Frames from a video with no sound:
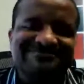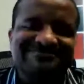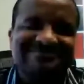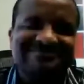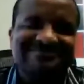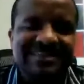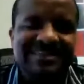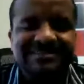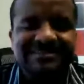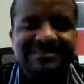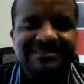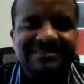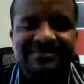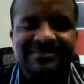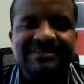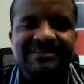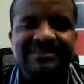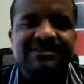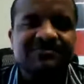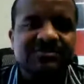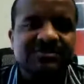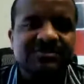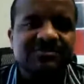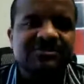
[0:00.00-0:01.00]
that
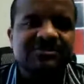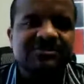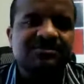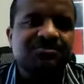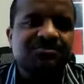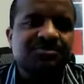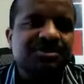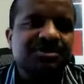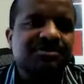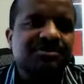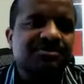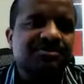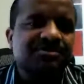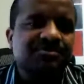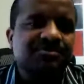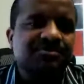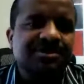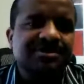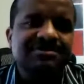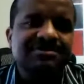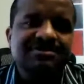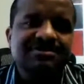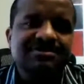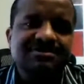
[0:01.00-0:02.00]
gives us some pretty good
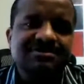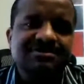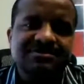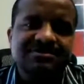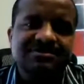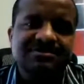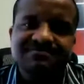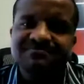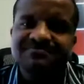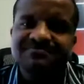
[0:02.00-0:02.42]
rates.